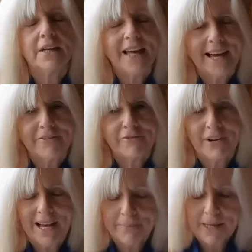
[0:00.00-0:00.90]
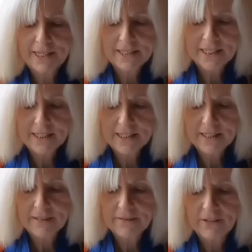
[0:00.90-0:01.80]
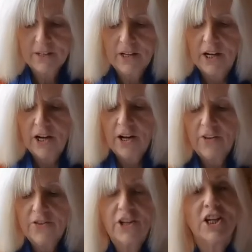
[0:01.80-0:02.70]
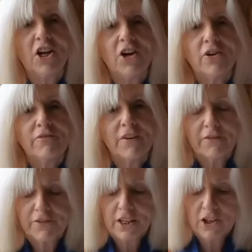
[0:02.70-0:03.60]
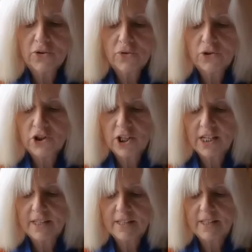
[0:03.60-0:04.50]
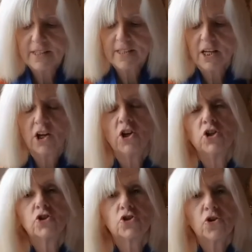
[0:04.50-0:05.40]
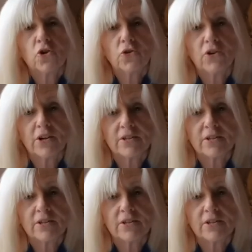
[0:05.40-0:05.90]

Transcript: And now for our blessing the love of the Lord Jesus draw